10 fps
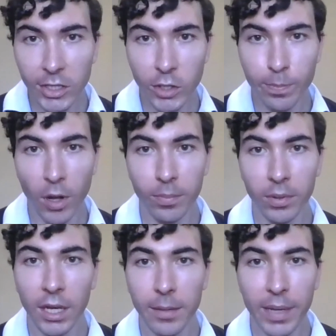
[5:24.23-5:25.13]
to
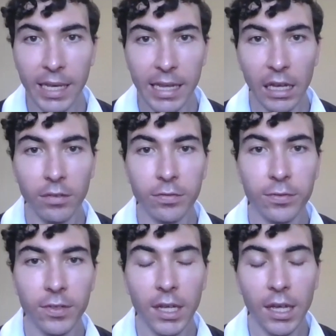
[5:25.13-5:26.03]
popular belief,
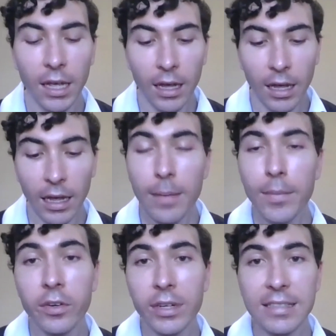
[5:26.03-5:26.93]

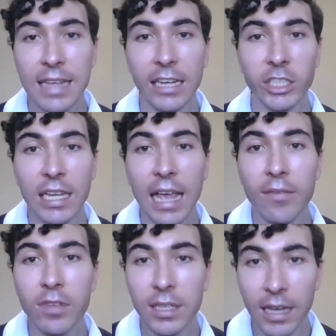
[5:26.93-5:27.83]
immigrants actually
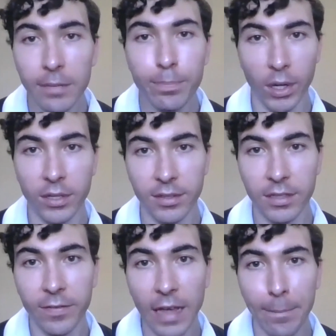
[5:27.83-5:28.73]
have a net
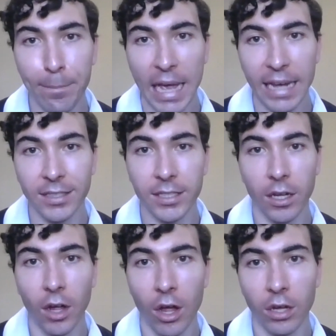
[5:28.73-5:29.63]
positive impact
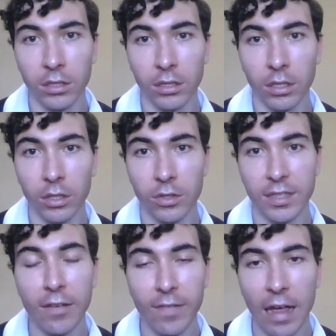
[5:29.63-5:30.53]
on
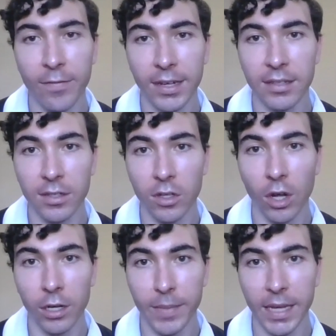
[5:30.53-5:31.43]
South Africa's
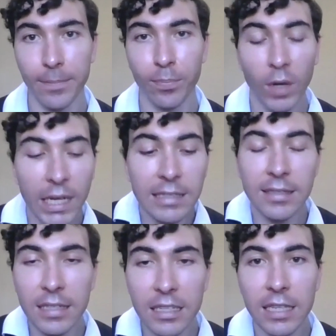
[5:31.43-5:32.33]
economy. We can
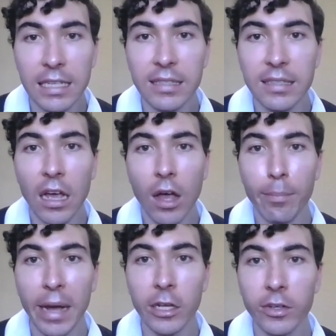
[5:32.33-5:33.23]
see this
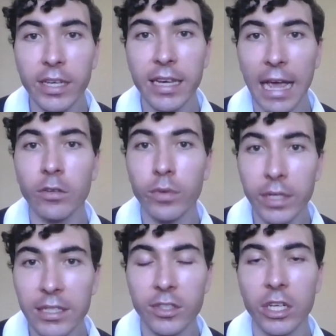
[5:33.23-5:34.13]
by looking at
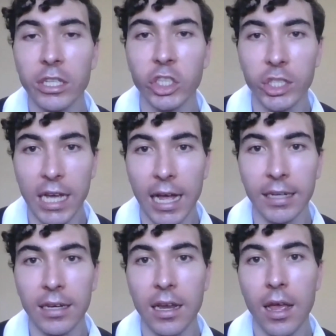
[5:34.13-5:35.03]
research
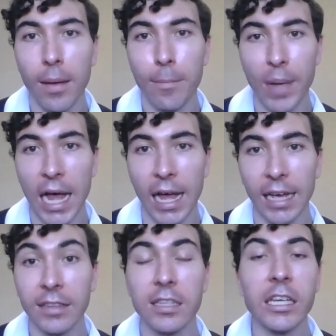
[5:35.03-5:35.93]
done
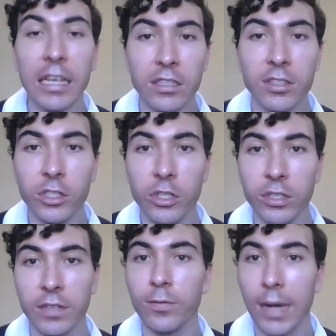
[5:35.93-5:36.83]
by the
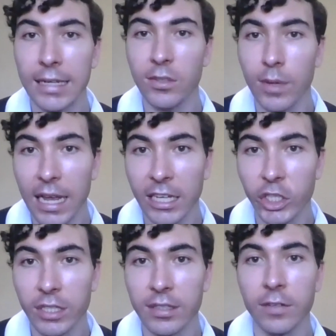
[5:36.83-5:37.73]
Institute of Race
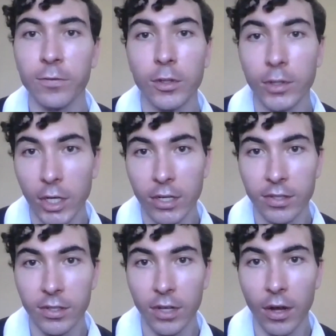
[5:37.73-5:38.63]
Relations a few years ago.